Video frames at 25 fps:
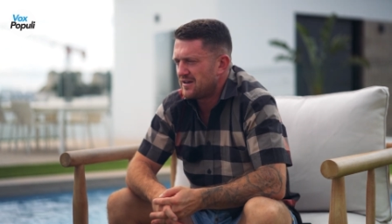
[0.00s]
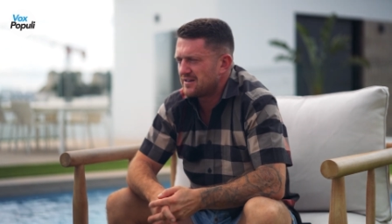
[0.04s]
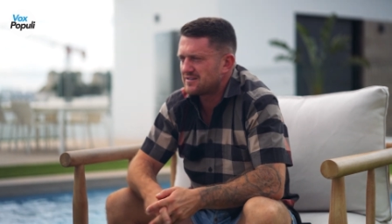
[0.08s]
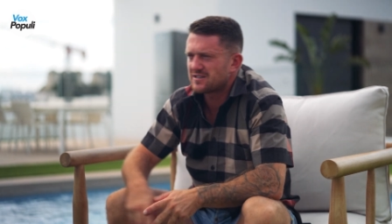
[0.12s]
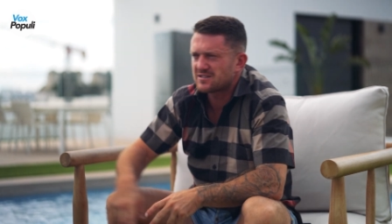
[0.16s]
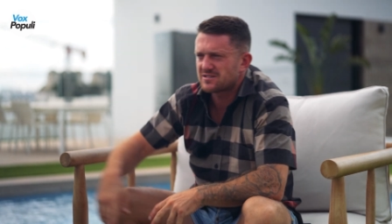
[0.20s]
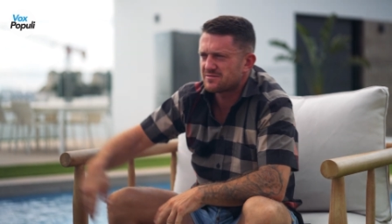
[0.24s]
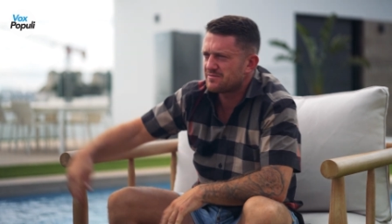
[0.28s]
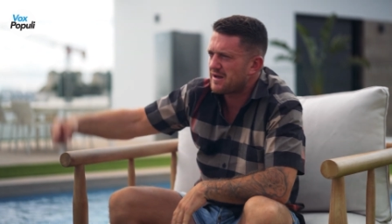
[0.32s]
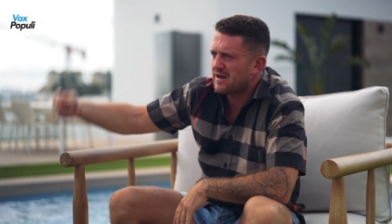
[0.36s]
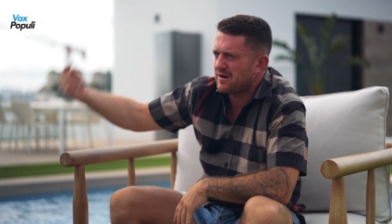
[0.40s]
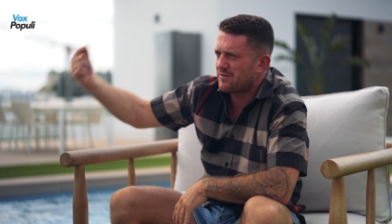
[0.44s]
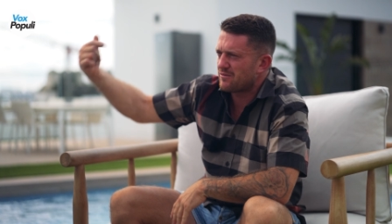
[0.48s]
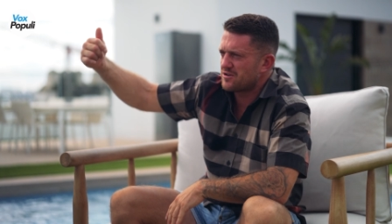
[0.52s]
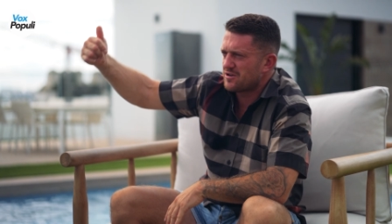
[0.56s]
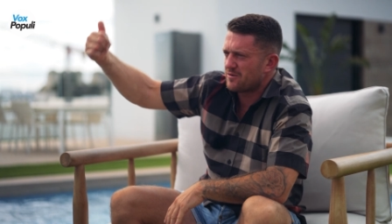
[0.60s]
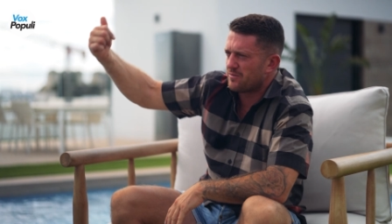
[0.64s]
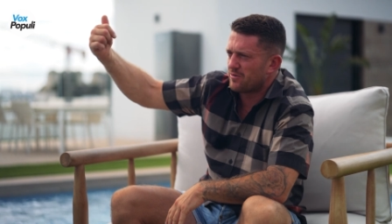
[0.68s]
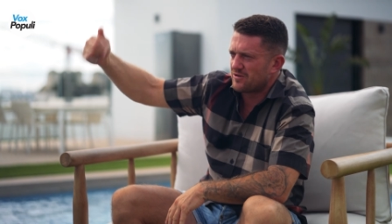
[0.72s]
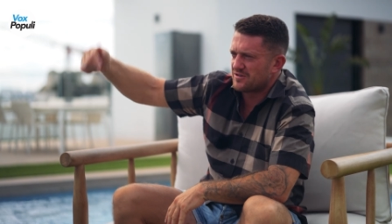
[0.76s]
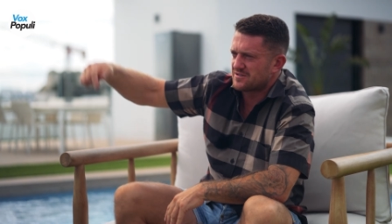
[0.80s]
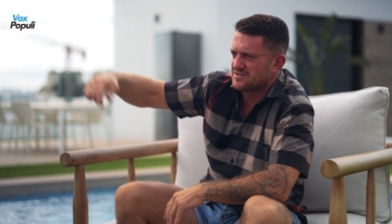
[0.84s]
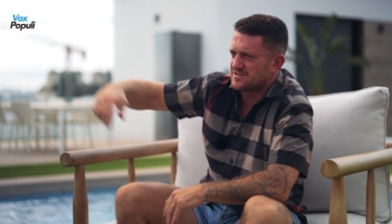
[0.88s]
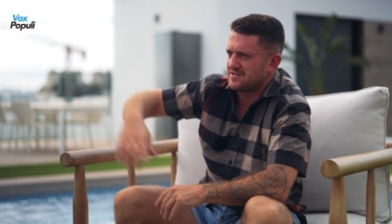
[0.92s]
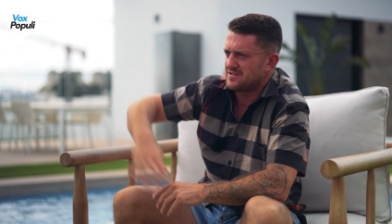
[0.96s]
It doesn't matter what
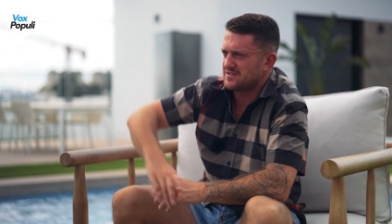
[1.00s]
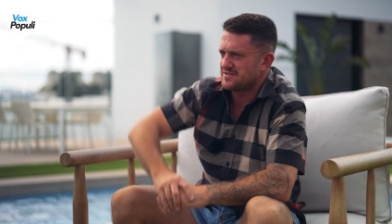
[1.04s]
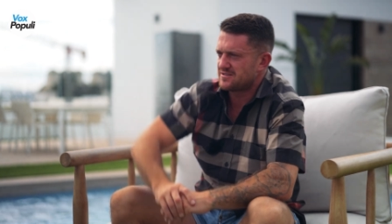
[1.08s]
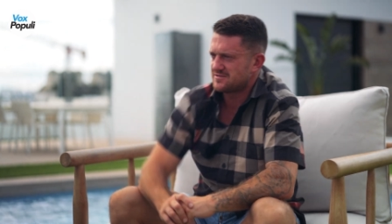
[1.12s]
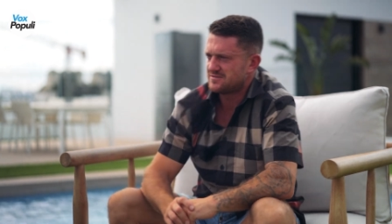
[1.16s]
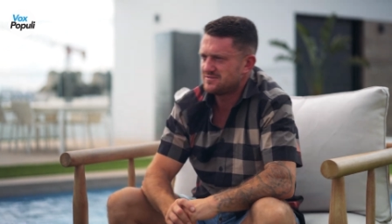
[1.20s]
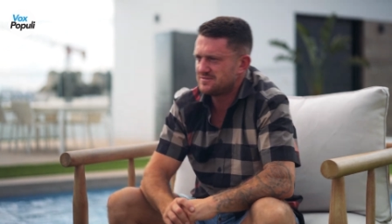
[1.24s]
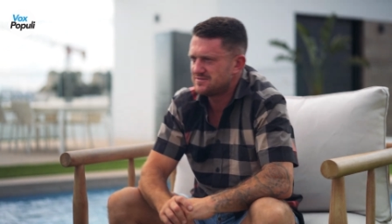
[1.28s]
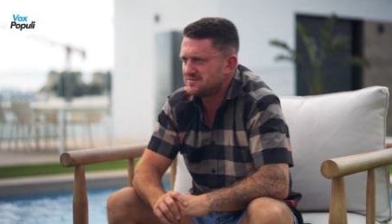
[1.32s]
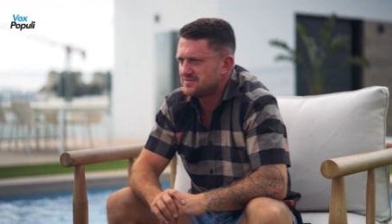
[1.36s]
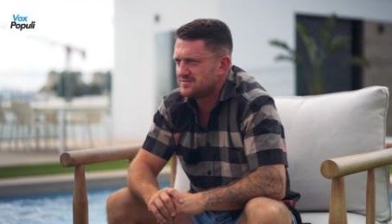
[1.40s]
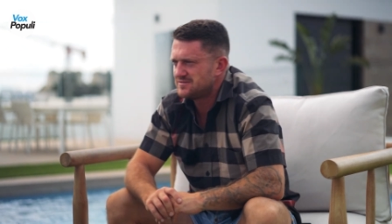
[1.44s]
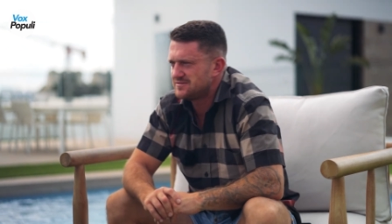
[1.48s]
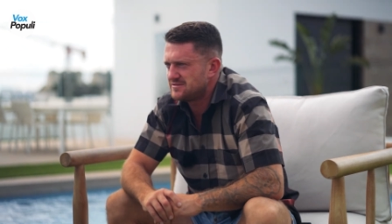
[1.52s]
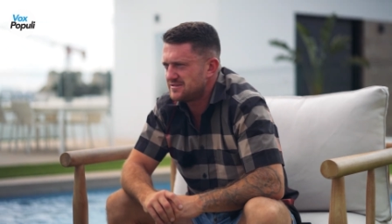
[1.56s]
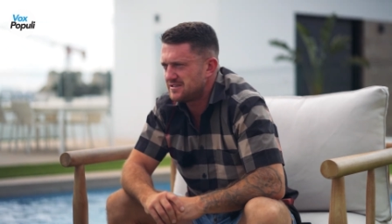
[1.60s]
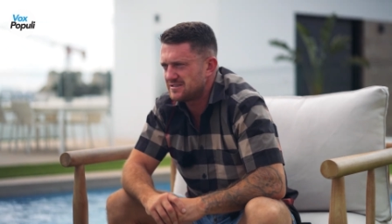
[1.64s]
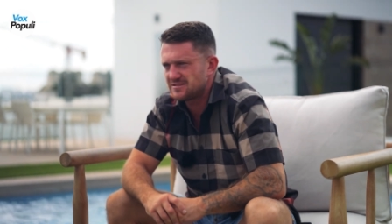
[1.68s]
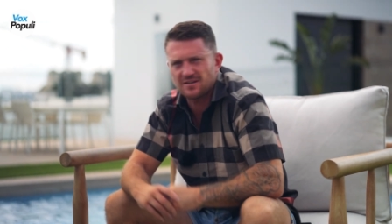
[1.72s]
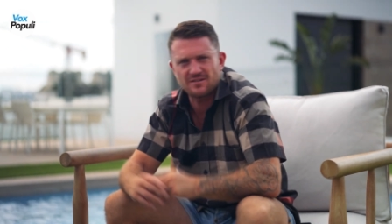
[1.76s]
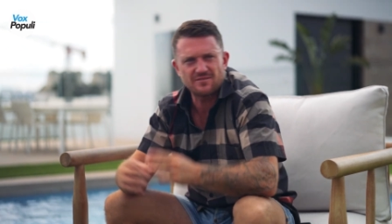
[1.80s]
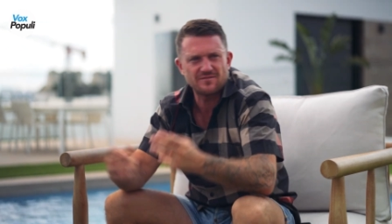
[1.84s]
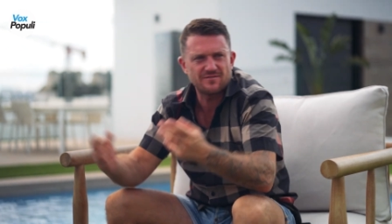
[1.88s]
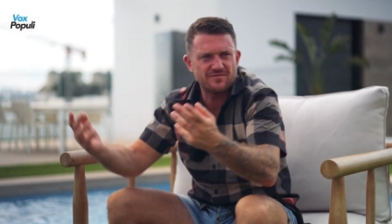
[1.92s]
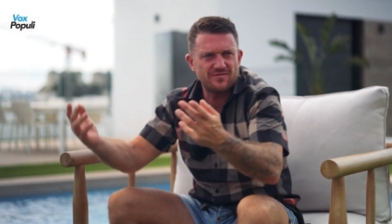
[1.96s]
your policy is.
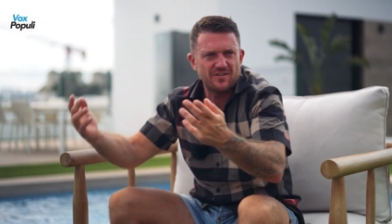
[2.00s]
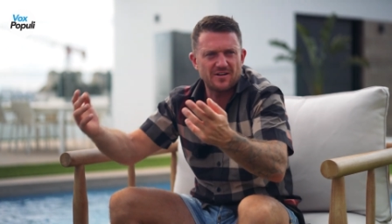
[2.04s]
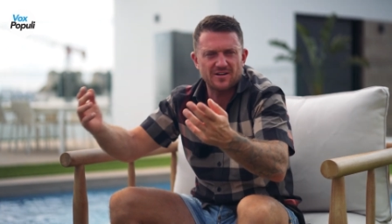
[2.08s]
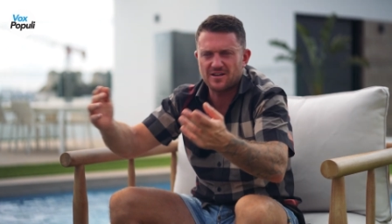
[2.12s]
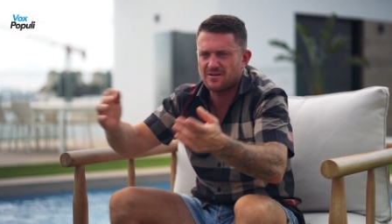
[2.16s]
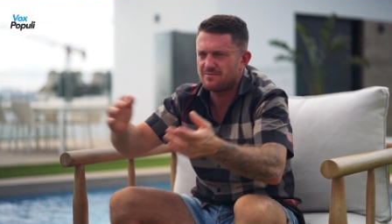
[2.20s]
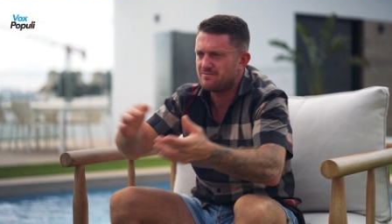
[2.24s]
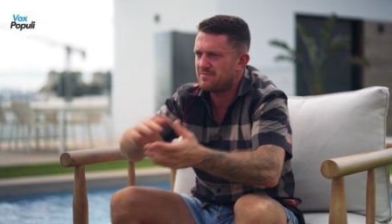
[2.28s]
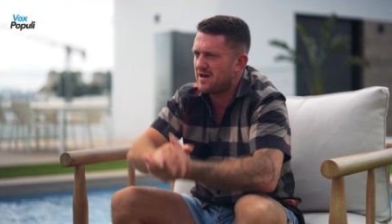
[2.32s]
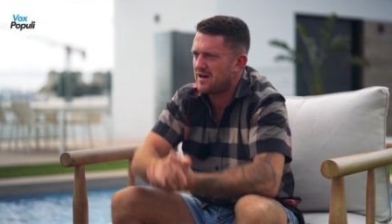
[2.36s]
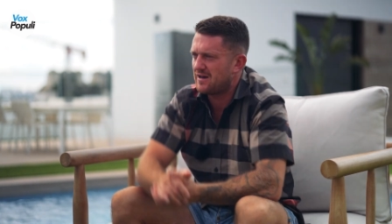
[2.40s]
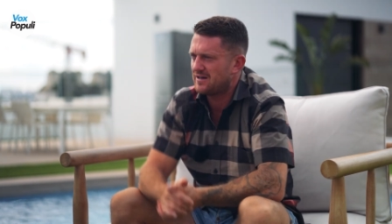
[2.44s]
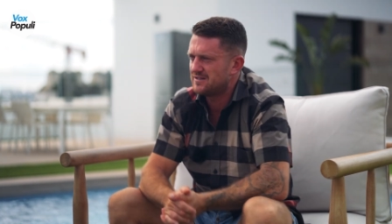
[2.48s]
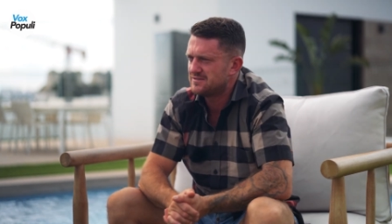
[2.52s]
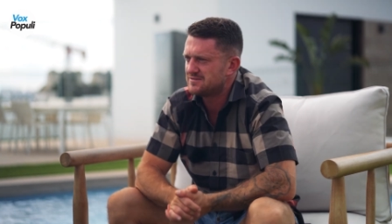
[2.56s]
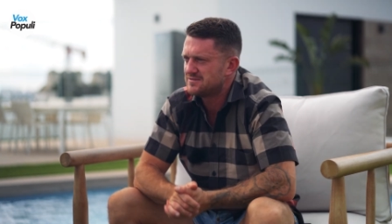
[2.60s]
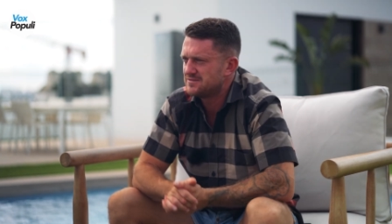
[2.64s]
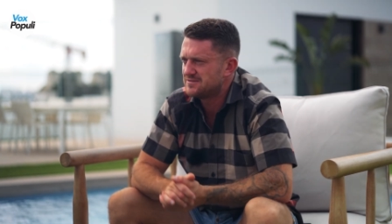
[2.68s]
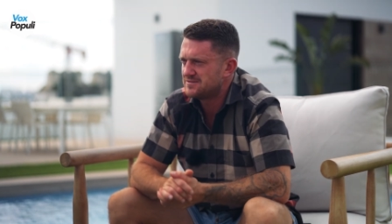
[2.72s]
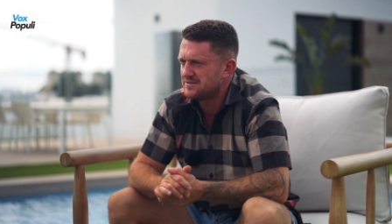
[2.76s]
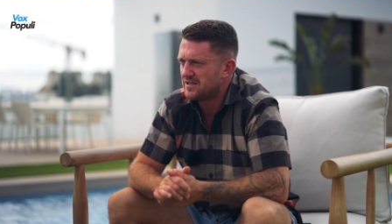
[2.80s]
It don't fucking matter.